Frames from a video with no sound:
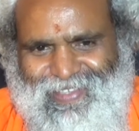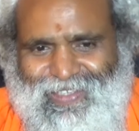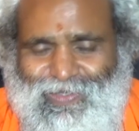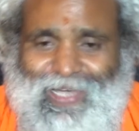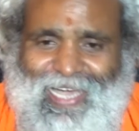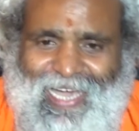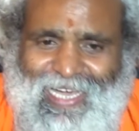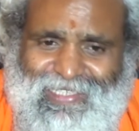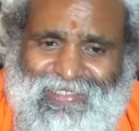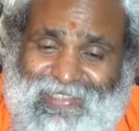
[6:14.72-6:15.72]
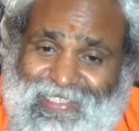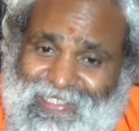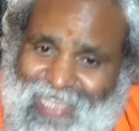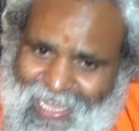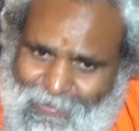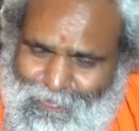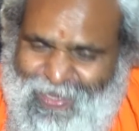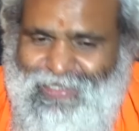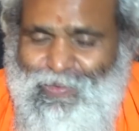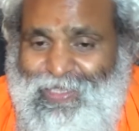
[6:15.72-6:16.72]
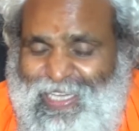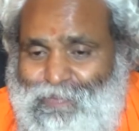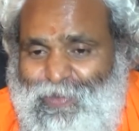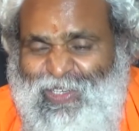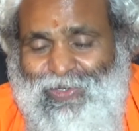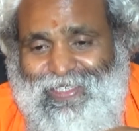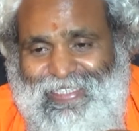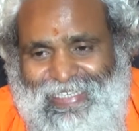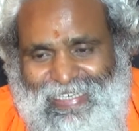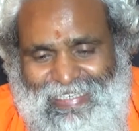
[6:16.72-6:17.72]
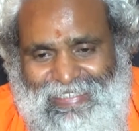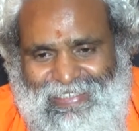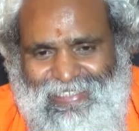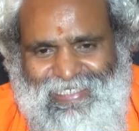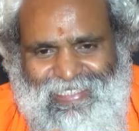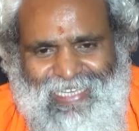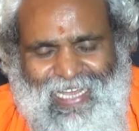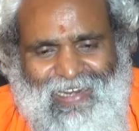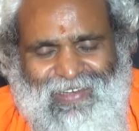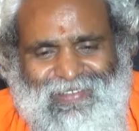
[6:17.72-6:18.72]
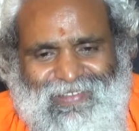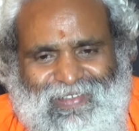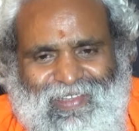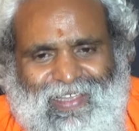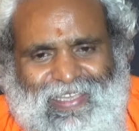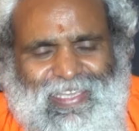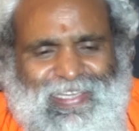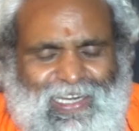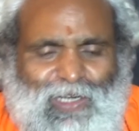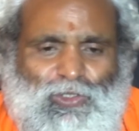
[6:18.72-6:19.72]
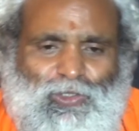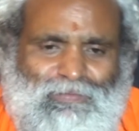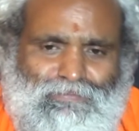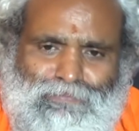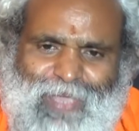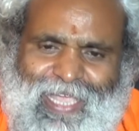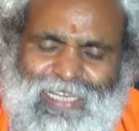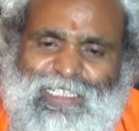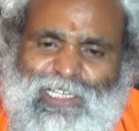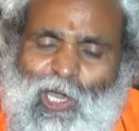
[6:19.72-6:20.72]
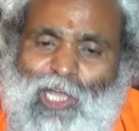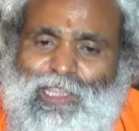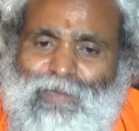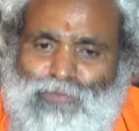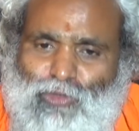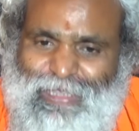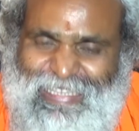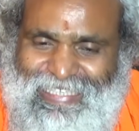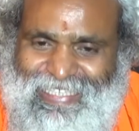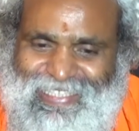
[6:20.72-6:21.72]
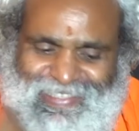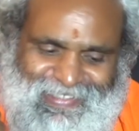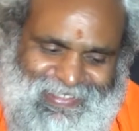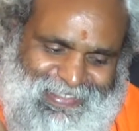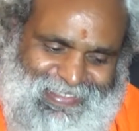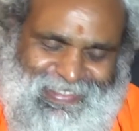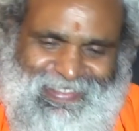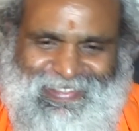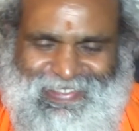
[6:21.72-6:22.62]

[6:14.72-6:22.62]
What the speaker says: So as this happens with reference to crystal, here also based on the Vrittis.